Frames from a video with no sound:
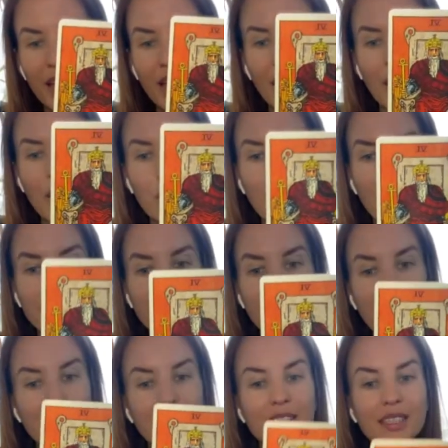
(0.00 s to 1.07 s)
White
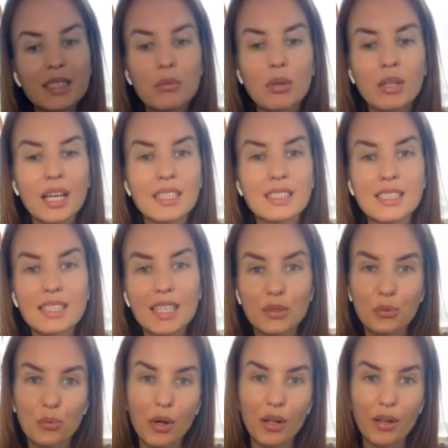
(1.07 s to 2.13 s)
hair symbolizes
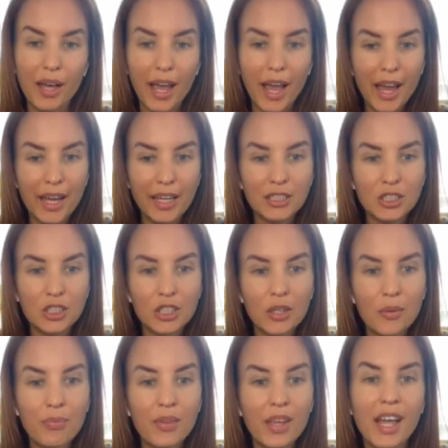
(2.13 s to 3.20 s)
as well age
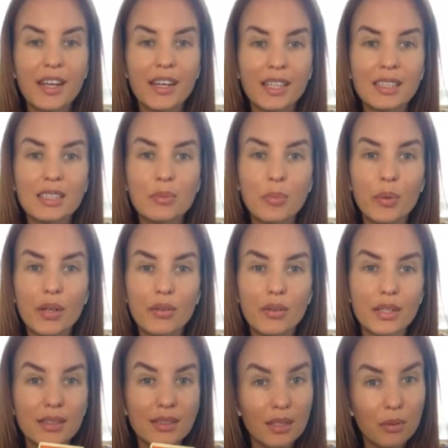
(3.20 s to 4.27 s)
and
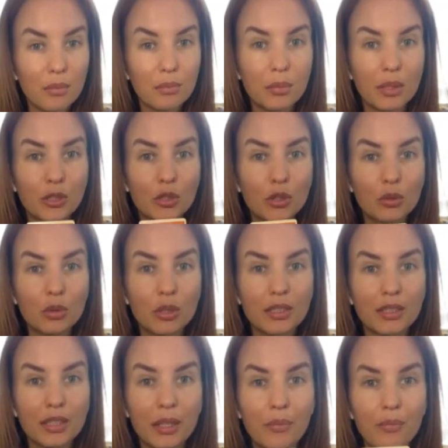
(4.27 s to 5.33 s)
experience,
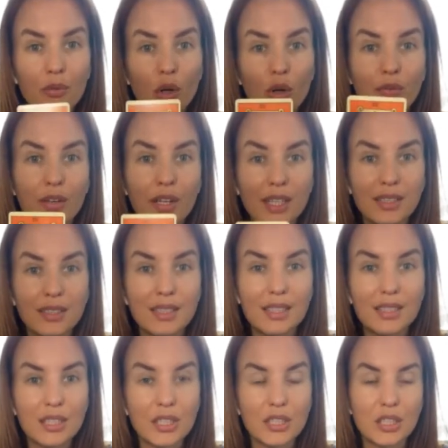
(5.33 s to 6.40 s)
maturity of his
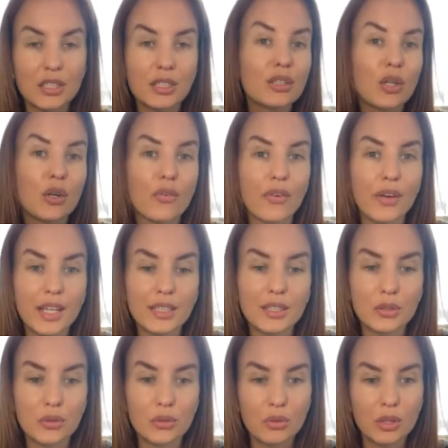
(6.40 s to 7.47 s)
decisions, of
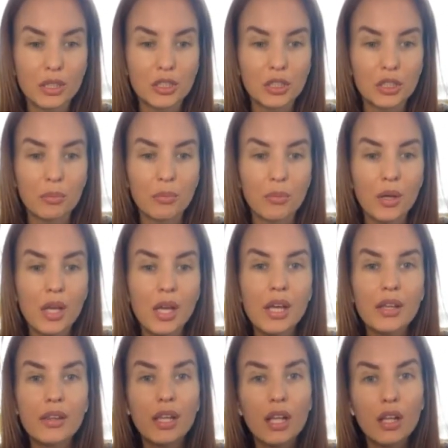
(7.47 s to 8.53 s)
his rulership.
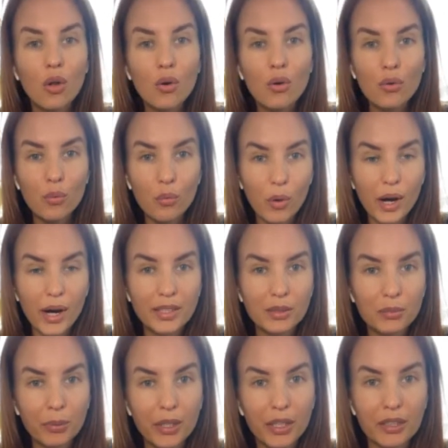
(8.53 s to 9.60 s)
The long
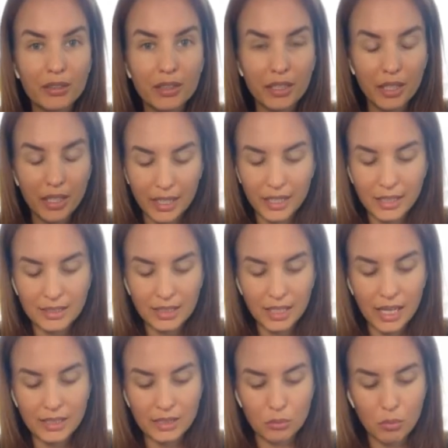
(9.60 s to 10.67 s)
white beard that he is
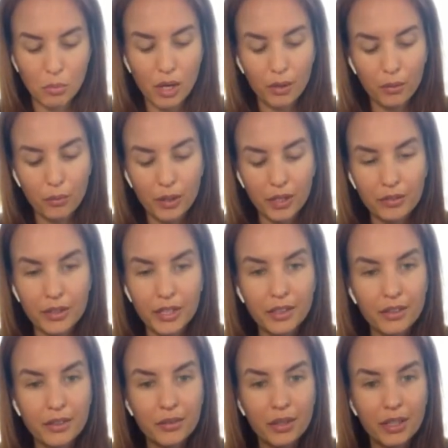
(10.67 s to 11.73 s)
as well
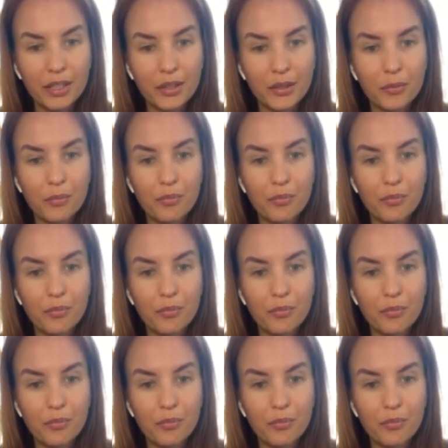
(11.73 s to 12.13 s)
wearing here.